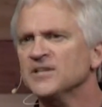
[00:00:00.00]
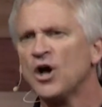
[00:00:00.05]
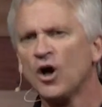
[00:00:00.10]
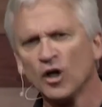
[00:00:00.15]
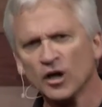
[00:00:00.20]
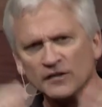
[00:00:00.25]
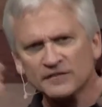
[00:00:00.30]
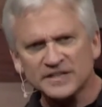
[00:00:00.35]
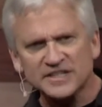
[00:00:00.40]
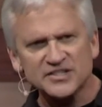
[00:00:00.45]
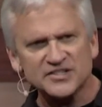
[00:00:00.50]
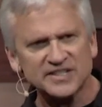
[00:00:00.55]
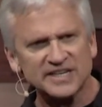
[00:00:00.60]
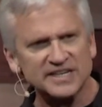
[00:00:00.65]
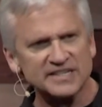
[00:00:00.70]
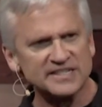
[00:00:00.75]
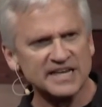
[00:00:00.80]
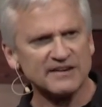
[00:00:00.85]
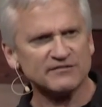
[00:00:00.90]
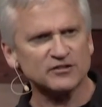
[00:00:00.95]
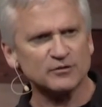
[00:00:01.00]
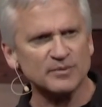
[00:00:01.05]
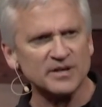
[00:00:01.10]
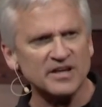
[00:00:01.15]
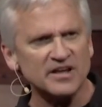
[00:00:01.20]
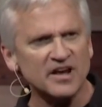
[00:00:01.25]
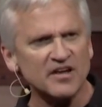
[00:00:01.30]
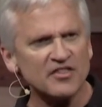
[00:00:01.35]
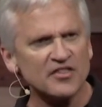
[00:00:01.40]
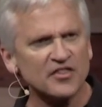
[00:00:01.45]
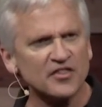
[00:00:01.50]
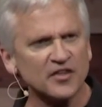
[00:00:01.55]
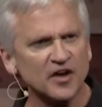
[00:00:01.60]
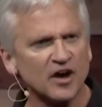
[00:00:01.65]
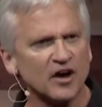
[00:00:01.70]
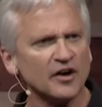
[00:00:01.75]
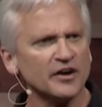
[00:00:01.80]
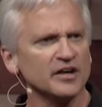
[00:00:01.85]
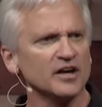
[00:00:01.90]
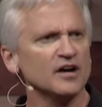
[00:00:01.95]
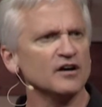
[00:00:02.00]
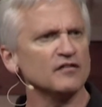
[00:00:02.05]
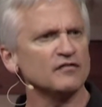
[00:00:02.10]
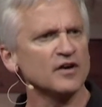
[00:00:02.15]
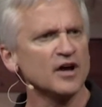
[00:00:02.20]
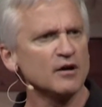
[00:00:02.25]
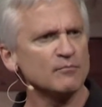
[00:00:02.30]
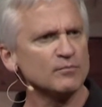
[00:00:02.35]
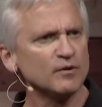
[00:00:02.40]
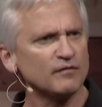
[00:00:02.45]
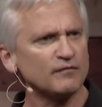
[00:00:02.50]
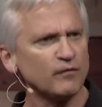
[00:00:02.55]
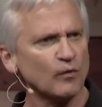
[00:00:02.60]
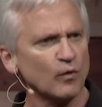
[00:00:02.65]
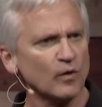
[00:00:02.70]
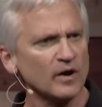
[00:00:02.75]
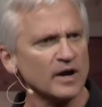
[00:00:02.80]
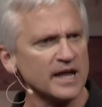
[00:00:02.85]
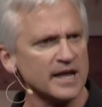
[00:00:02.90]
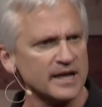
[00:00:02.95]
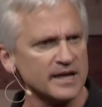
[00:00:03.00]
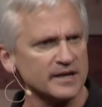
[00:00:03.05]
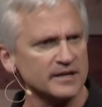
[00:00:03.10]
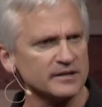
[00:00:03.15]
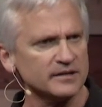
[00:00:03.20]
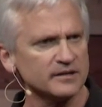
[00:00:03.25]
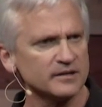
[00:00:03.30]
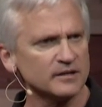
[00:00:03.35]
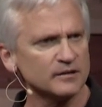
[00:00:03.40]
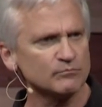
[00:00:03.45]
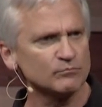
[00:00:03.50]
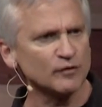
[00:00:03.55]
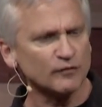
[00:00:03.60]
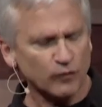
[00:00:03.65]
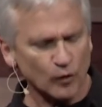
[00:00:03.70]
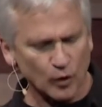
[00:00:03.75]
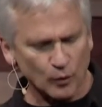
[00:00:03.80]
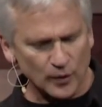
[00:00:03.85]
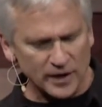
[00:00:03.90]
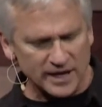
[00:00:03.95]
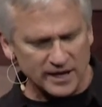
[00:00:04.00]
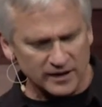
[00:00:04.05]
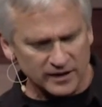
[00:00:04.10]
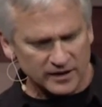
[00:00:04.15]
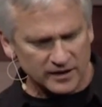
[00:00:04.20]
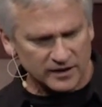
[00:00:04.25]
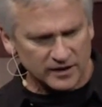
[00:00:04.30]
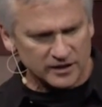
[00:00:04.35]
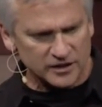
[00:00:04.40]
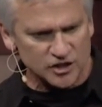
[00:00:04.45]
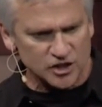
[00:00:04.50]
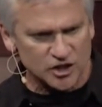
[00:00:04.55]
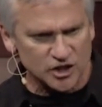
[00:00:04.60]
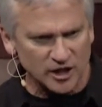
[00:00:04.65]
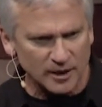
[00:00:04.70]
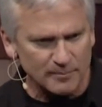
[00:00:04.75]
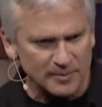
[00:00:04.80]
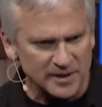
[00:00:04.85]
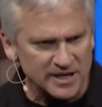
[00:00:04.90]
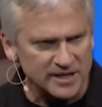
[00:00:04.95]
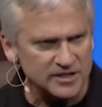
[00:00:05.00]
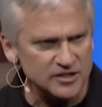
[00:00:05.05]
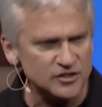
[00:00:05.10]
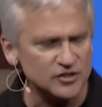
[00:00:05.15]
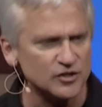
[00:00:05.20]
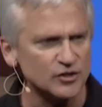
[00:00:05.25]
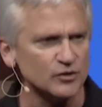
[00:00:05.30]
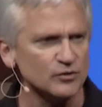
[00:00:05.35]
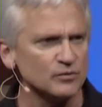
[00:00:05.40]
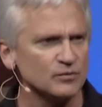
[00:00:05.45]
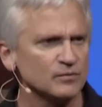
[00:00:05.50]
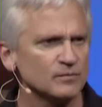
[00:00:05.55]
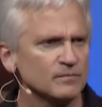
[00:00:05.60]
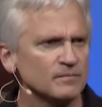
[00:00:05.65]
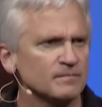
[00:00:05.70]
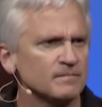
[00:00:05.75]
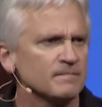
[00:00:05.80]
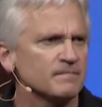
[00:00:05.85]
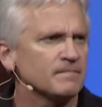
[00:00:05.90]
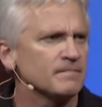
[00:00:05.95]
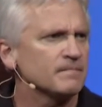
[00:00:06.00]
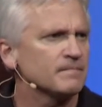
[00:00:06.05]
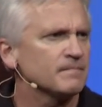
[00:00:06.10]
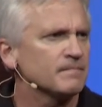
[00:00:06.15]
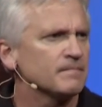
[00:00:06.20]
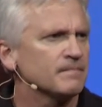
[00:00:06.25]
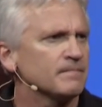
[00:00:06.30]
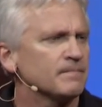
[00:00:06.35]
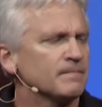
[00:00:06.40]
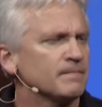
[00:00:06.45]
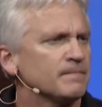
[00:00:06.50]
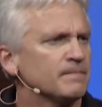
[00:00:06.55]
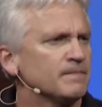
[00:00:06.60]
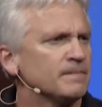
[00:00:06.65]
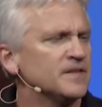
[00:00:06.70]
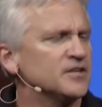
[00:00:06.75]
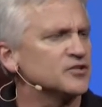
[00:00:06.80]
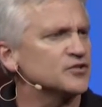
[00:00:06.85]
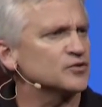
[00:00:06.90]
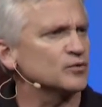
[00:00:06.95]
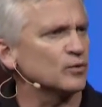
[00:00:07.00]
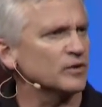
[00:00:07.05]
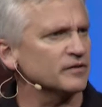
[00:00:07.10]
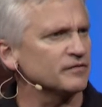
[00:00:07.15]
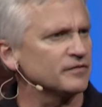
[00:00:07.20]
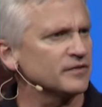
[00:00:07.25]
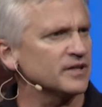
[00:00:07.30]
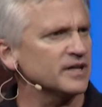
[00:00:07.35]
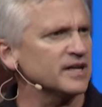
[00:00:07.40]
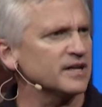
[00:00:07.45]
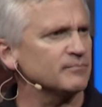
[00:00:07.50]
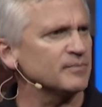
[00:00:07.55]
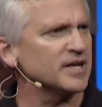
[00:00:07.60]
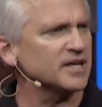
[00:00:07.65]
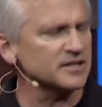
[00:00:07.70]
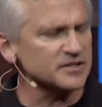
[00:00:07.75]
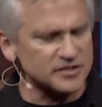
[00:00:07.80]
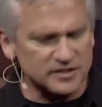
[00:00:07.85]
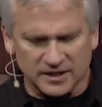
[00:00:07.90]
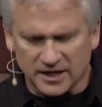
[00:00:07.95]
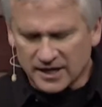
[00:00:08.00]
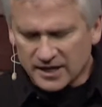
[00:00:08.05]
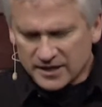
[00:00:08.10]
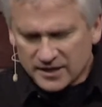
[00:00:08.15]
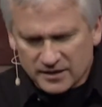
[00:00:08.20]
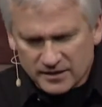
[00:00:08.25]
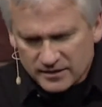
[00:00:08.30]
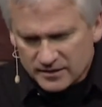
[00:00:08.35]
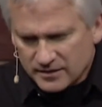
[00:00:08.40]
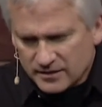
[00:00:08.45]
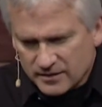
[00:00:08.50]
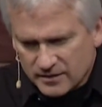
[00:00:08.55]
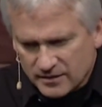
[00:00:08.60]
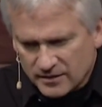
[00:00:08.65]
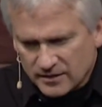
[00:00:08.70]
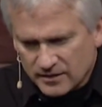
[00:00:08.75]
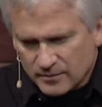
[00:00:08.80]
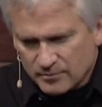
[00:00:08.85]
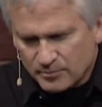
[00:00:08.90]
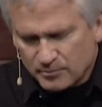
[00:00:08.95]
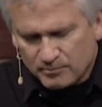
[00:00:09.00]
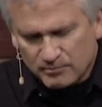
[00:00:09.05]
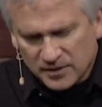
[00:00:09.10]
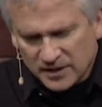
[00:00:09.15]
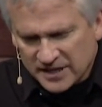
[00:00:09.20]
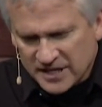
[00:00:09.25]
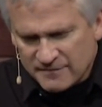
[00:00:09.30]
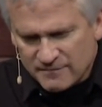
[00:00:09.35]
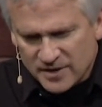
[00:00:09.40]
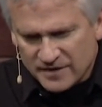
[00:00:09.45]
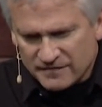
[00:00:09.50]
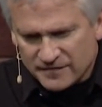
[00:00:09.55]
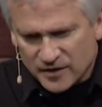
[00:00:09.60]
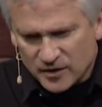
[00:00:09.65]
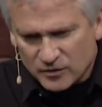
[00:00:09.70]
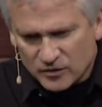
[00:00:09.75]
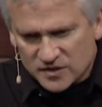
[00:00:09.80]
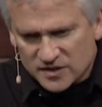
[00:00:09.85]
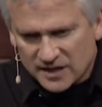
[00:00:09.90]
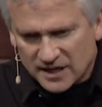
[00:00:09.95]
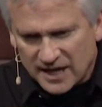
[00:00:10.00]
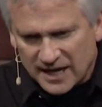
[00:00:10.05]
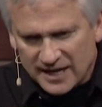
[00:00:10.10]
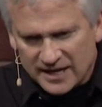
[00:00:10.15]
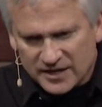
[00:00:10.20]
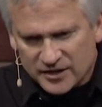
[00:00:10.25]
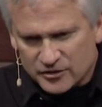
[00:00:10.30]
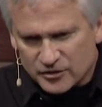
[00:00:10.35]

All of these things have to be thought of beforehand, before we jump into this sort of thing, because uh, believe me, folks, I